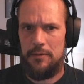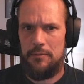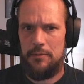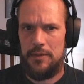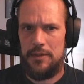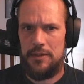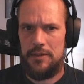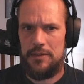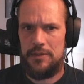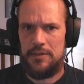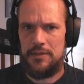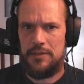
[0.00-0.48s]

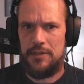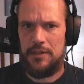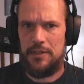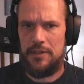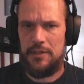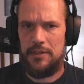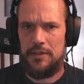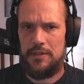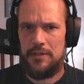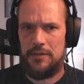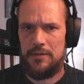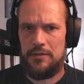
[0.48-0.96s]

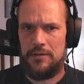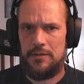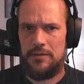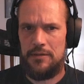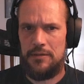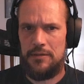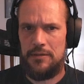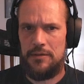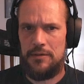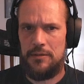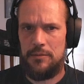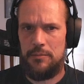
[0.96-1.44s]
saying
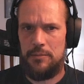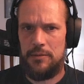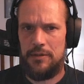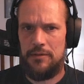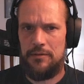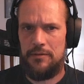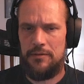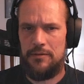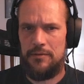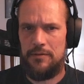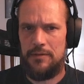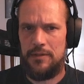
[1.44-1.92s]
stupid
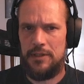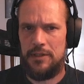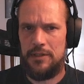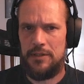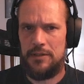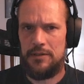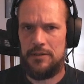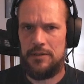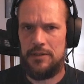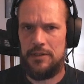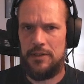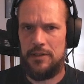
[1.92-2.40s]

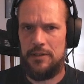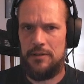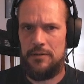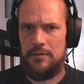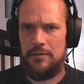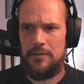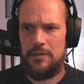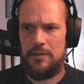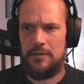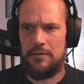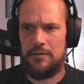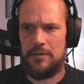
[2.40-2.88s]
things now.
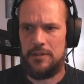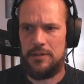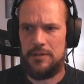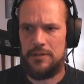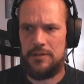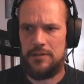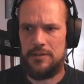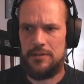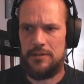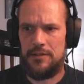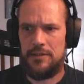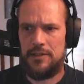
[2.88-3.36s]
No,
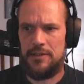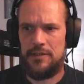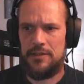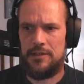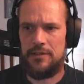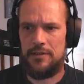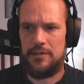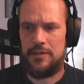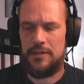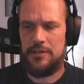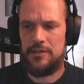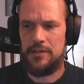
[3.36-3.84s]

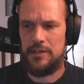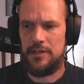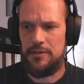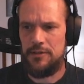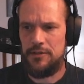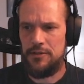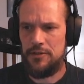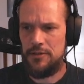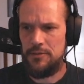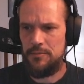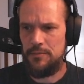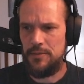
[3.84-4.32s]
this can
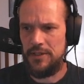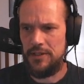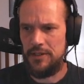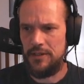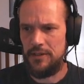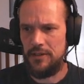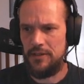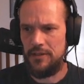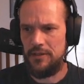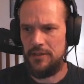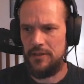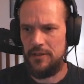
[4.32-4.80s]
just be
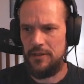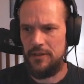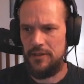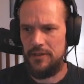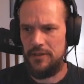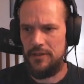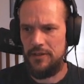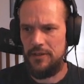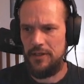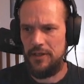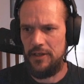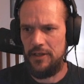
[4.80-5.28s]

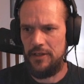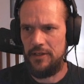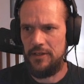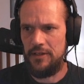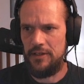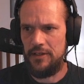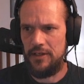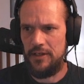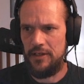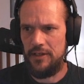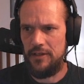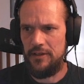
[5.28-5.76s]
an
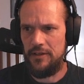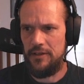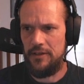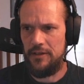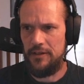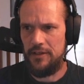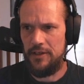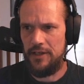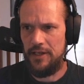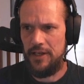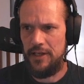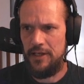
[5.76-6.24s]

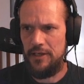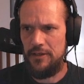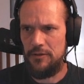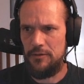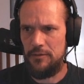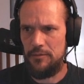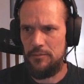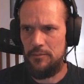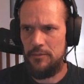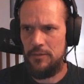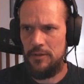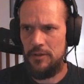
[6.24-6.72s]

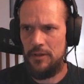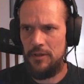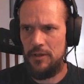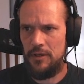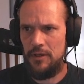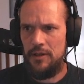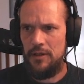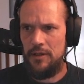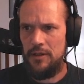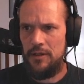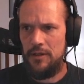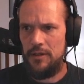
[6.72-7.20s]
enum,
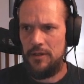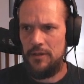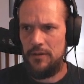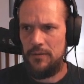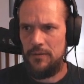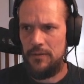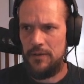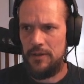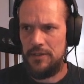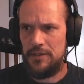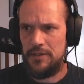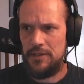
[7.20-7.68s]
as
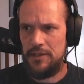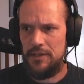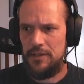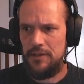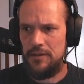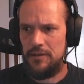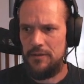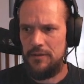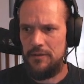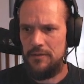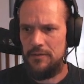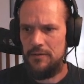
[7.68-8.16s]
far as I
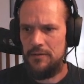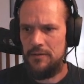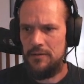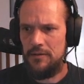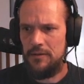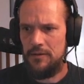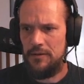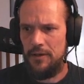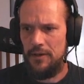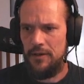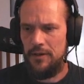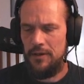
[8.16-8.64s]
know,
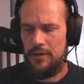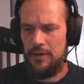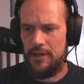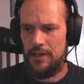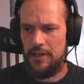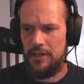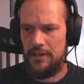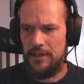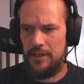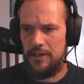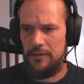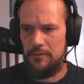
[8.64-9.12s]

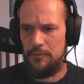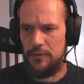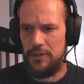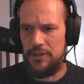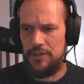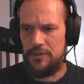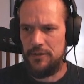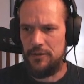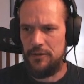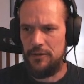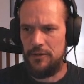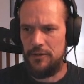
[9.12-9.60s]
and then
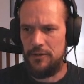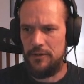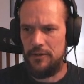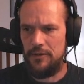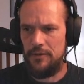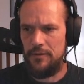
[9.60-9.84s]
return